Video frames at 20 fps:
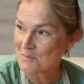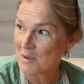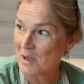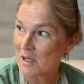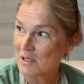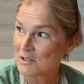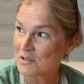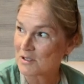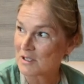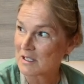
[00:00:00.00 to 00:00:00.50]

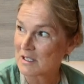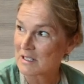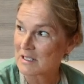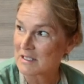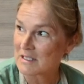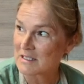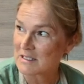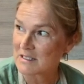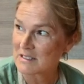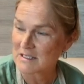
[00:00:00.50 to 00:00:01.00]
Madra
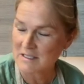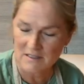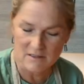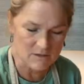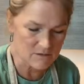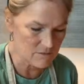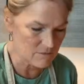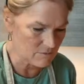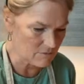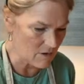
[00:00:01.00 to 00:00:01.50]
is
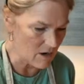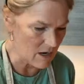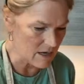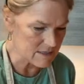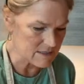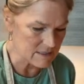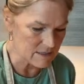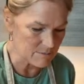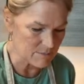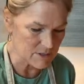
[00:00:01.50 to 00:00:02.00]
still
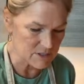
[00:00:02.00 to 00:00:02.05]
rising,